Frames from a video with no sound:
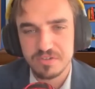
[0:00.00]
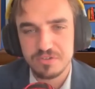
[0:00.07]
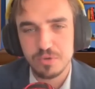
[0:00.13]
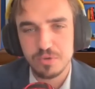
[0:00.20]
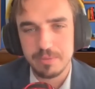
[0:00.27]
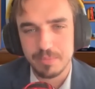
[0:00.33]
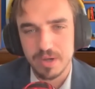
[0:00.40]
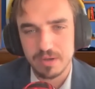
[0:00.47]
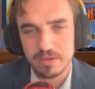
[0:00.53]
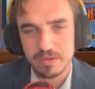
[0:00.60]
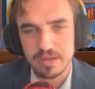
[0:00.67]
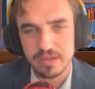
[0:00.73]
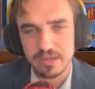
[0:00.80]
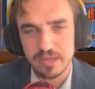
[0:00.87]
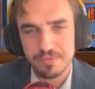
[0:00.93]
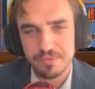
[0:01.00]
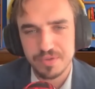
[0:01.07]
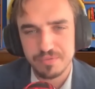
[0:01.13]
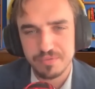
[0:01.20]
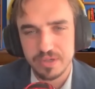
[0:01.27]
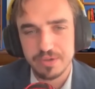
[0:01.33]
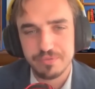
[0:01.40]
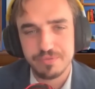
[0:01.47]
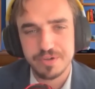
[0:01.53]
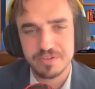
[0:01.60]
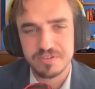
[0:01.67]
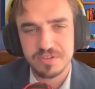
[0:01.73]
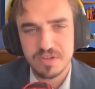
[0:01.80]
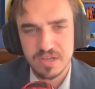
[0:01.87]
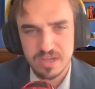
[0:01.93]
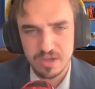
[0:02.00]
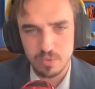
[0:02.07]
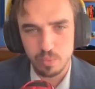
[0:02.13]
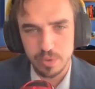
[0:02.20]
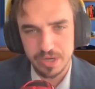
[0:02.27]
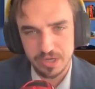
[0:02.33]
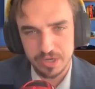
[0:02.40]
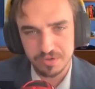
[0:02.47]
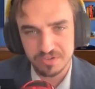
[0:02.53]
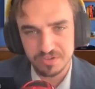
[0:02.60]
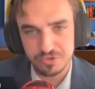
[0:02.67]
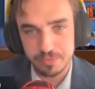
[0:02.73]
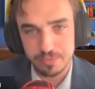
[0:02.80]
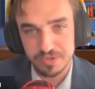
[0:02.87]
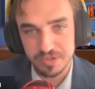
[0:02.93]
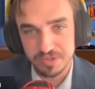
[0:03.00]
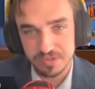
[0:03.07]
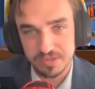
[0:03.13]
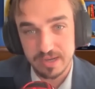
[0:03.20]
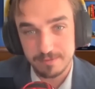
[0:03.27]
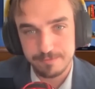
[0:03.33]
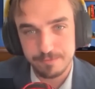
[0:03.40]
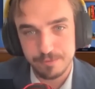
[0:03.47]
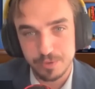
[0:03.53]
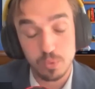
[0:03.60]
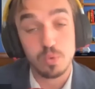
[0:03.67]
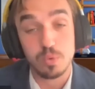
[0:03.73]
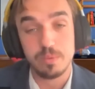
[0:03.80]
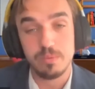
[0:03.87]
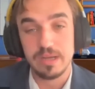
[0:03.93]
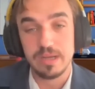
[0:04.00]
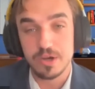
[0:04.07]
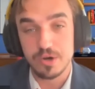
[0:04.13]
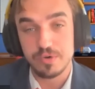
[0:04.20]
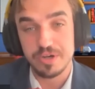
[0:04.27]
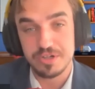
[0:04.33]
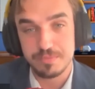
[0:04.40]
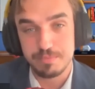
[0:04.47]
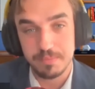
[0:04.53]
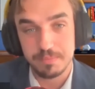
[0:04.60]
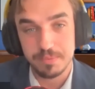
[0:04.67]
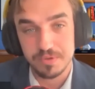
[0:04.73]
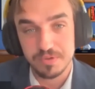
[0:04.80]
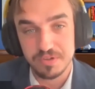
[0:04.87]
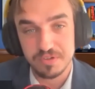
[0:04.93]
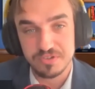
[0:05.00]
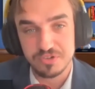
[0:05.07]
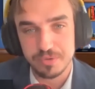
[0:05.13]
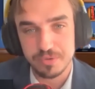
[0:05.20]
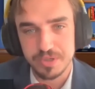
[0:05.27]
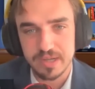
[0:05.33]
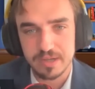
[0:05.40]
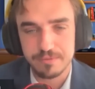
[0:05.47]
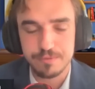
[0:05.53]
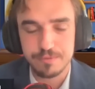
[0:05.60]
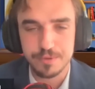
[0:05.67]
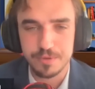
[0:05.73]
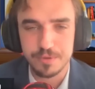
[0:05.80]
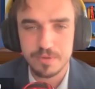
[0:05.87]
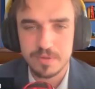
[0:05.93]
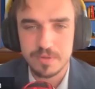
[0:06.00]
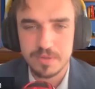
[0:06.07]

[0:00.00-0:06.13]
Suleiman and the Gift of the Givers when you distributed that food, or encourage people to distribute that food?